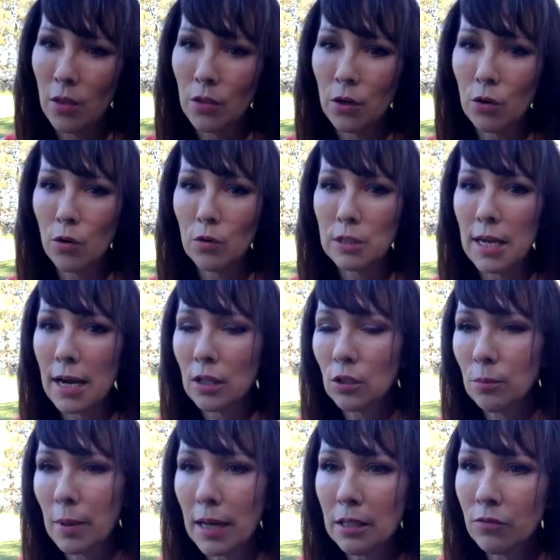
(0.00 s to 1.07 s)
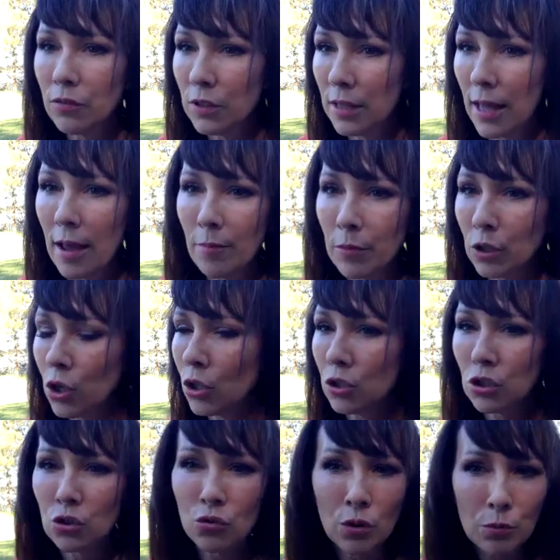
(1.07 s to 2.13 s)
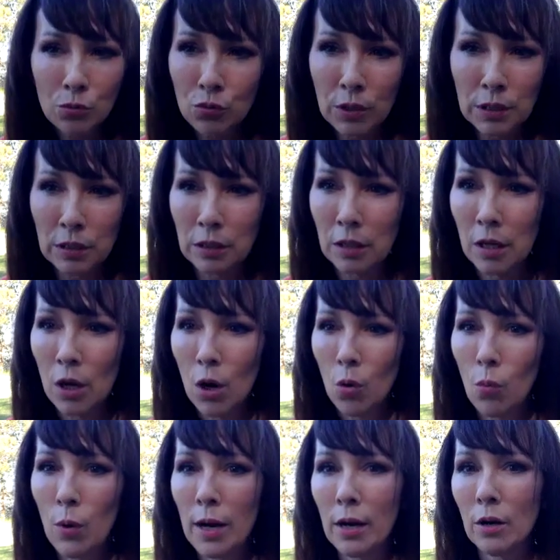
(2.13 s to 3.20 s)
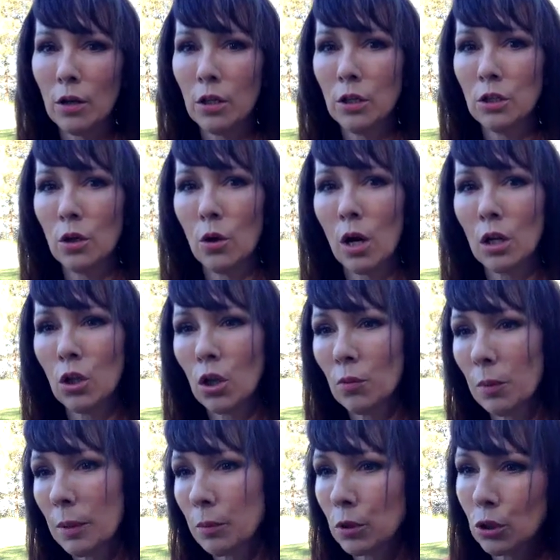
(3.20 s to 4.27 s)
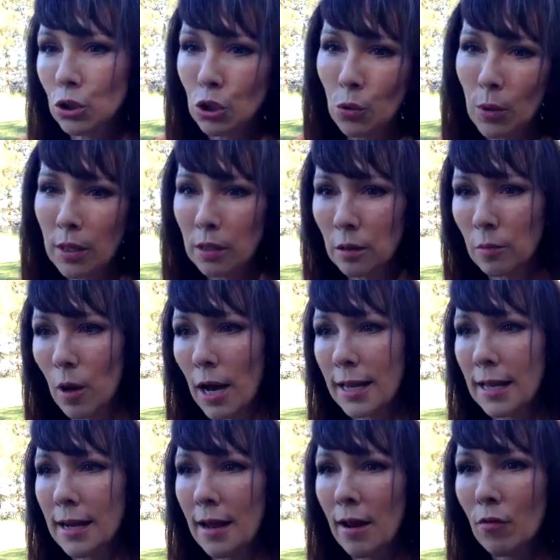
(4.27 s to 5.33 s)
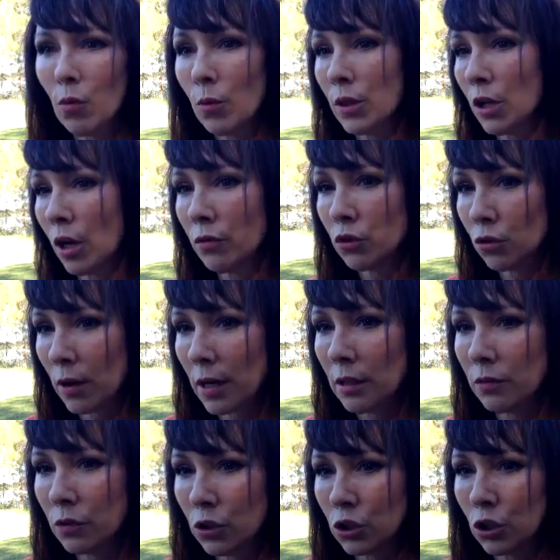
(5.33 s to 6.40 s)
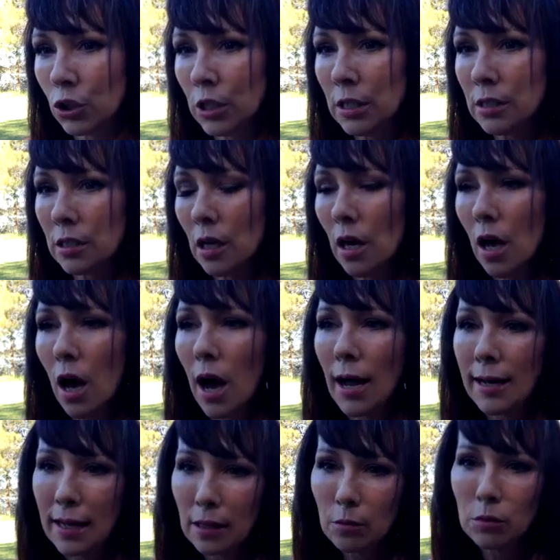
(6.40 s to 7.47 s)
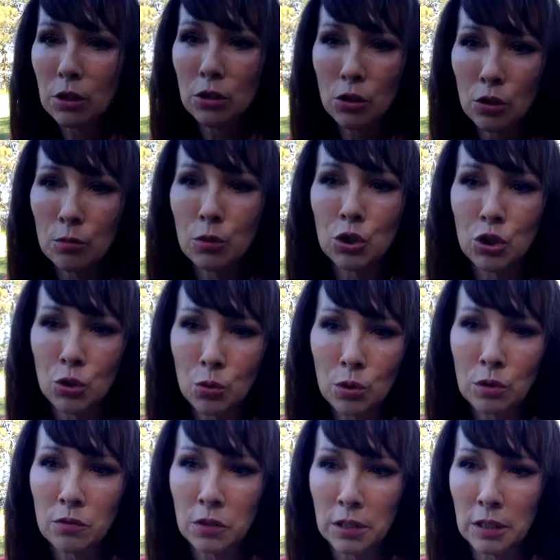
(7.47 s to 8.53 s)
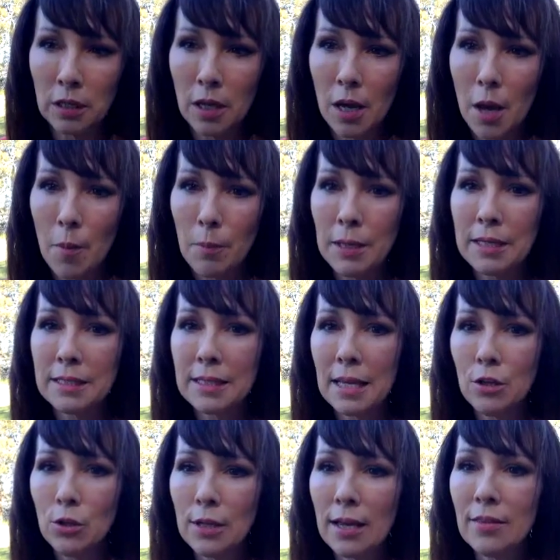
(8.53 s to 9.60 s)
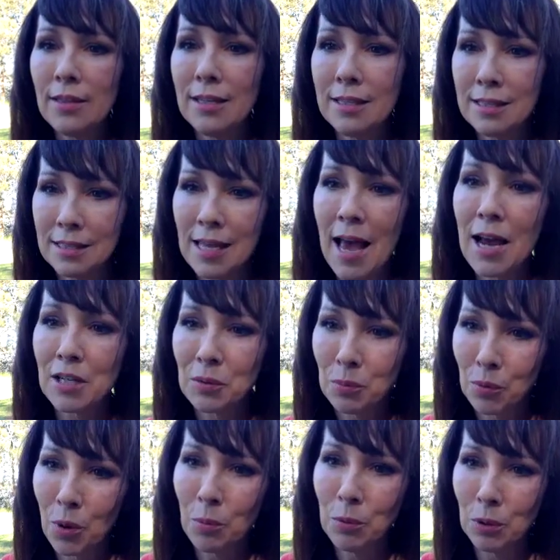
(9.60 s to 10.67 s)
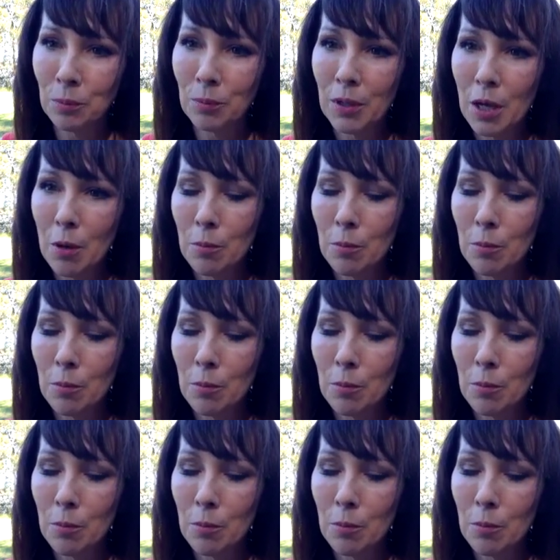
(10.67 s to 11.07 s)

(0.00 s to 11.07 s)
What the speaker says: They're tailor-made for them. They're not script written where, a lot of people are doing them. I get everyone that I've trained for journeys, I get them to do them intuitively, because then you get the exact problem.